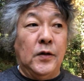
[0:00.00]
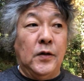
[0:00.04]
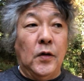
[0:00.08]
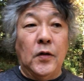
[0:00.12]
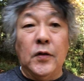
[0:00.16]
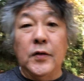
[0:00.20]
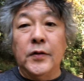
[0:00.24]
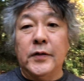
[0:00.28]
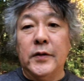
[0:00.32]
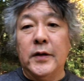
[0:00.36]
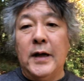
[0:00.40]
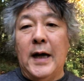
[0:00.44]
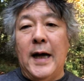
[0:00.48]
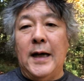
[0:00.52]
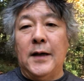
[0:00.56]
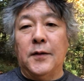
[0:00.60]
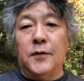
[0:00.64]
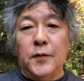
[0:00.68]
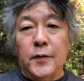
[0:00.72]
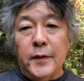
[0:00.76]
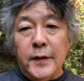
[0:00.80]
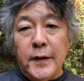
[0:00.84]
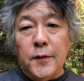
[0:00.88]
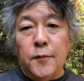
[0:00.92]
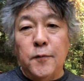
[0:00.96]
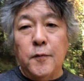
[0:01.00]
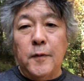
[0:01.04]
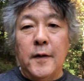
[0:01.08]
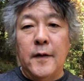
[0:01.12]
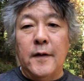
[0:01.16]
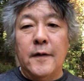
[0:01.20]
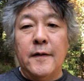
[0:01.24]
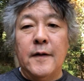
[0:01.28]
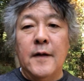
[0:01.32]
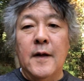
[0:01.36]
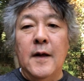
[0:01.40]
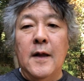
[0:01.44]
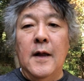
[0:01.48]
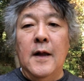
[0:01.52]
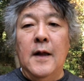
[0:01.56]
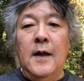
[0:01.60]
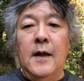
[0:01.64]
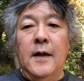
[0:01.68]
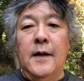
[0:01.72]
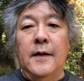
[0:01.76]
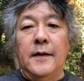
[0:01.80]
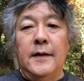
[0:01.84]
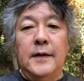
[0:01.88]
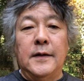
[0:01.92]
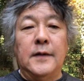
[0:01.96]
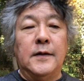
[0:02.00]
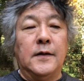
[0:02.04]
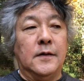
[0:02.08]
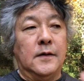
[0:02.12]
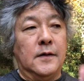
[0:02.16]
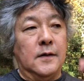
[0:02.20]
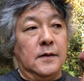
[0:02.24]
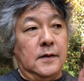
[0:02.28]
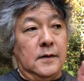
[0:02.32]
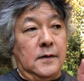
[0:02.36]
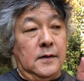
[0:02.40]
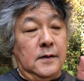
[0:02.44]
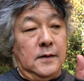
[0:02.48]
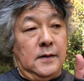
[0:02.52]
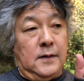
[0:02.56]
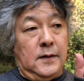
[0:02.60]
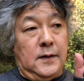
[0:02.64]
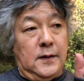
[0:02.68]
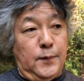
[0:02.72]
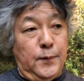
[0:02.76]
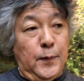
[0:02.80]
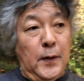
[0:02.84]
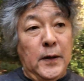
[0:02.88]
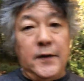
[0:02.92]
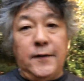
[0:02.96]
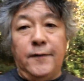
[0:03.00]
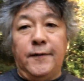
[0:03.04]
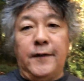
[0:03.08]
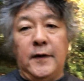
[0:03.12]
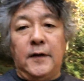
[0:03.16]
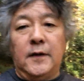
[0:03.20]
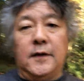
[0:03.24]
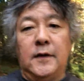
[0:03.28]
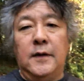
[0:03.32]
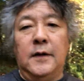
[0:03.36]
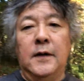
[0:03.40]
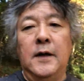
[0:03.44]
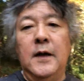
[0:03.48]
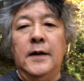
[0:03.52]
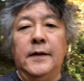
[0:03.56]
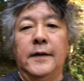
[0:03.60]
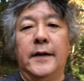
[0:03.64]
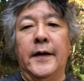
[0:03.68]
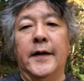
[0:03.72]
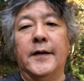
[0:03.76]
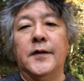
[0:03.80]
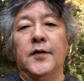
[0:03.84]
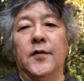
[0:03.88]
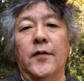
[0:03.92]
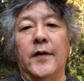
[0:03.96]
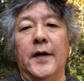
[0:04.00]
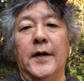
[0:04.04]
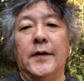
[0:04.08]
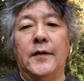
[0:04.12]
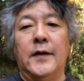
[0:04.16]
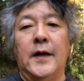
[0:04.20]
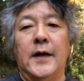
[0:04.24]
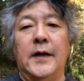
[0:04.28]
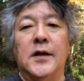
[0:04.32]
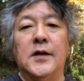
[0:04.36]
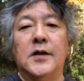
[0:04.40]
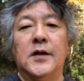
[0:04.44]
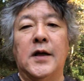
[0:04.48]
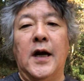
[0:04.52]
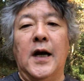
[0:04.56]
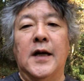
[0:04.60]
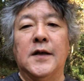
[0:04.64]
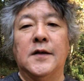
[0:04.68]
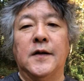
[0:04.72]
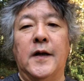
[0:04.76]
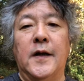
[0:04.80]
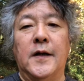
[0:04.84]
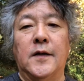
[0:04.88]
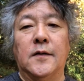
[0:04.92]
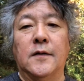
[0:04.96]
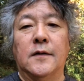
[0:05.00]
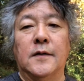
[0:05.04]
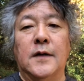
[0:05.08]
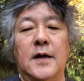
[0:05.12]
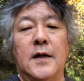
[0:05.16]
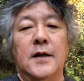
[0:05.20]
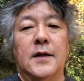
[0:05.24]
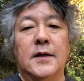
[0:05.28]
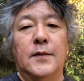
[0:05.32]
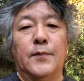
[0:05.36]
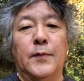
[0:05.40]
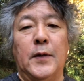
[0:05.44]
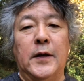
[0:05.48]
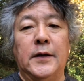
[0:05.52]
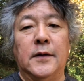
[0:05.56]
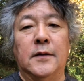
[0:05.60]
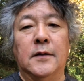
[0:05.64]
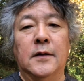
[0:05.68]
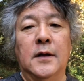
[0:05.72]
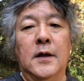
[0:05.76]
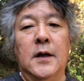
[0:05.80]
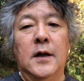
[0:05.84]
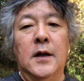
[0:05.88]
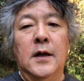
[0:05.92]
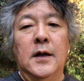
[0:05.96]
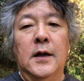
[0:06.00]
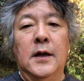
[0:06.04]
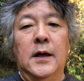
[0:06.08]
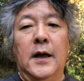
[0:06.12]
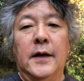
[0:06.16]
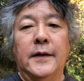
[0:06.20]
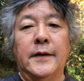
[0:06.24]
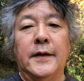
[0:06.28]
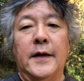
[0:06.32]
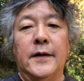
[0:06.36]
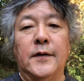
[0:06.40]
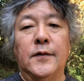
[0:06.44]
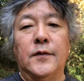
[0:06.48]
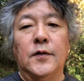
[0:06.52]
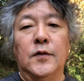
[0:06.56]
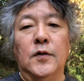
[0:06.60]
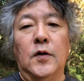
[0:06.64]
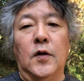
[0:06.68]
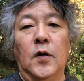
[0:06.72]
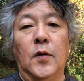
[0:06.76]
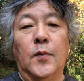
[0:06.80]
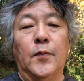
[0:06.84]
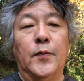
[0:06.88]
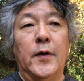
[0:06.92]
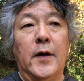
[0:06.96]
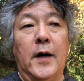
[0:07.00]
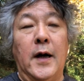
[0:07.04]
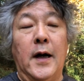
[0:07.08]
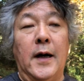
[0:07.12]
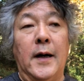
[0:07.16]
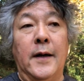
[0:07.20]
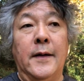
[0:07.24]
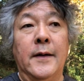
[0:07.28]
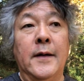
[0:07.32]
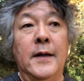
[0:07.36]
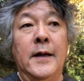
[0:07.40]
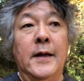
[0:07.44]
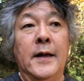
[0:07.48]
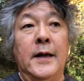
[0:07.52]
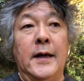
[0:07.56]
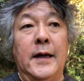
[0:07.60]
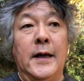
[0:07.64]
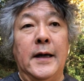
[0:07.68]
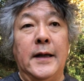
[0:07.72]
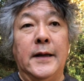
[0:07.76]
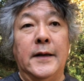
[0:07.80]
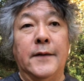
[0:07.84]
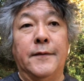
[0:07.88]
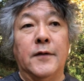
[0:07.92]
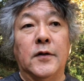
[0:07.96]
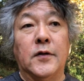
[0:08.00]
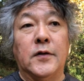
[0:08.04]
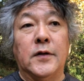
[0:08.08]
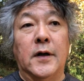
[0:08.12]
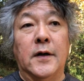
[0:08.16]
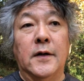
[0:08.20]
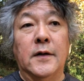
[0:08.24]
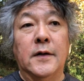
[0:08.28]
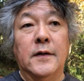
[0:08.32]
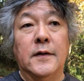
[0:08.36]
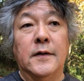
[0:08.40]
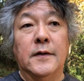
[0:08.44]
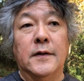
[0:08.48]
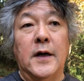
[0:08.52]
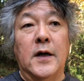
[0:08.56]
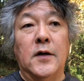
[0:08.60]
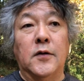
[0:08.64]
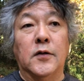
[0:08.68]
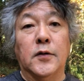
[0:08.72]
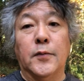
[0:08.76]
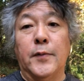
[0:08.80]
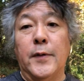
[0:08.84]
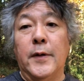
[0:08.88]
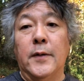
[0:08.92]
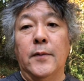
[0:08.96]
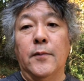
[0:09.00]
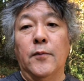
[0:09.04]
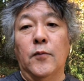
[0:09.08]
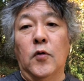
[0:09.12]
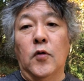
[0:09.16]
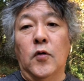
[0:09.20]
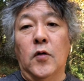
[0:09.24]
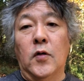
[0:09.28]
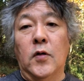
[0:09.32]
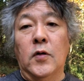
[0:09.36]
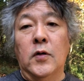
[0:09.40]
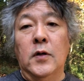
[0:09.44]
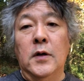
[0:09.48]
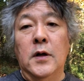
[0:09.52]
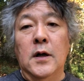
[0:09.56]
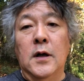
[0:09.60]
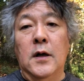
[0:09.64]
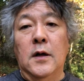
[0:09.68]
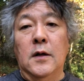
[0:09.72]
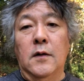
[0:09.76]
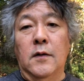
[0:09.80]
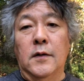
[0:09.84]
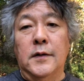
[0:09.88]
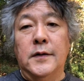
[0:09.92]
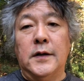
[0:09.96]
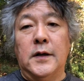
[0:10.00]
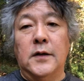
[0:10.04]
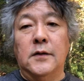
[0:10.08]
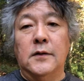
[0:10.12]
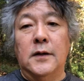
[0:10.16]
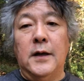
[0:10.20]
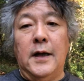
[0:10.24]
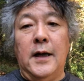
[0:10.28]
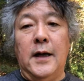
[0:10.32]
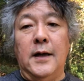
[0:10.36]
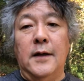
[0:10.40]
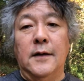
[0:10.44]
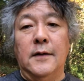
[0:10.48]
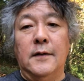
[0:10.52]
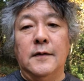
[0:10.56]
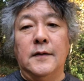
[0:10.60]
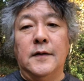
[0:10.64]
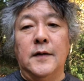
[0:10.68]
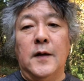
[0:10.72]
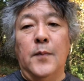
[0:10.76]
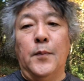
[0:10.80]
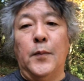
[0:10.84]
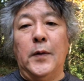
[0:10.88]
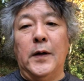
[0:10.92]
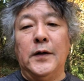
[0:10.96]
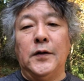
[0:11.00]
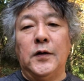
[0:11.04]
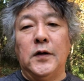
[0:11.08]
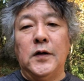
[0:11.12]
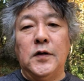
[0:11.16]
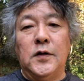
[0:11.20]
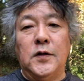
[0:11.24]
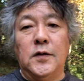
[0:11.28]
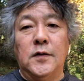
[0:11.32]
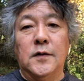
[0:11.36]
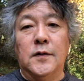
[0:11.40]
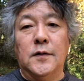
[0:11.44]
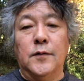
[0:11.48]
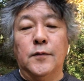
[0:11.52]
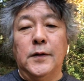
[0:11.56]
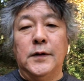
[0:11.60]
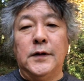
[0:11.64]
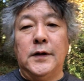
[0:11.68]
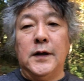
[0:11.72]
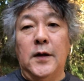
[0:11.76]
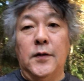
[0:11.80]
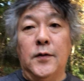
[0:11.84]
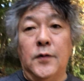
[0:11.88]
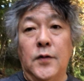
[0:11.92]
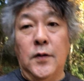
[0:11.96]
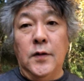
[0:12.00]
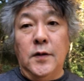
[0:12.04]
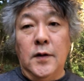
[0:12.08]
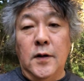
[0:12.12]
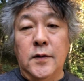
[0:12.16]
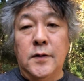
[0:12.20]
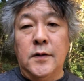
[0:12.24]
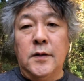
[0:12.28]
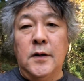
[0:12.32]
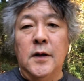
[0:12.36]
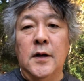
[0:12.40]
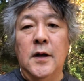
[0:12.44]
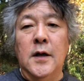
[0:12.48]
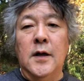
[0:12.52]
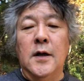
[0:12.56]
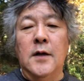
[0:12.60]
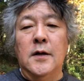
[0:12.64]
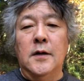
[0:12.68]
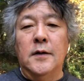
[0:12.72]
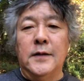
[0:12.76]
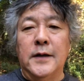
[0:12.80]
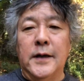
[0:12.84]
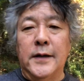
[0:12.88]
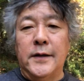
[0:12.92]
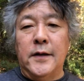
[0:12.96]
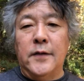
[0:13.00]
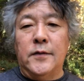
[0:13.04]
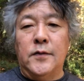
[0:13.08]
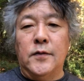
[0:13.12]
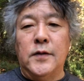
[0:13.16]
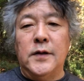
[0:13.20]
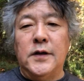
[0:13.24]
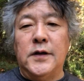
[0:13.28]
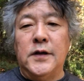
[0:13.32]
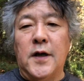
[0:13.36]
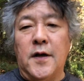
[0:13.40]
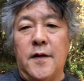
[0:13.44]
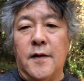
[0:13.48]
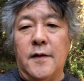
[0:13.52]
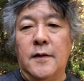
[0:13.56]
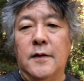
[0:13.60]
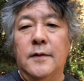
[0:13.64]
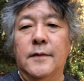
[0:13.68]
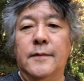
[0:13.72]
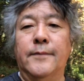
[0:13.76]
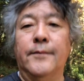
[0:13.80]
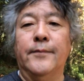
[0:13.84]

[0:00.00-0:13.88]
don't agree with this specific direction that NHK has taken in this matter. And I do hope in the future there will be more logical and separate issues which are not related to each other.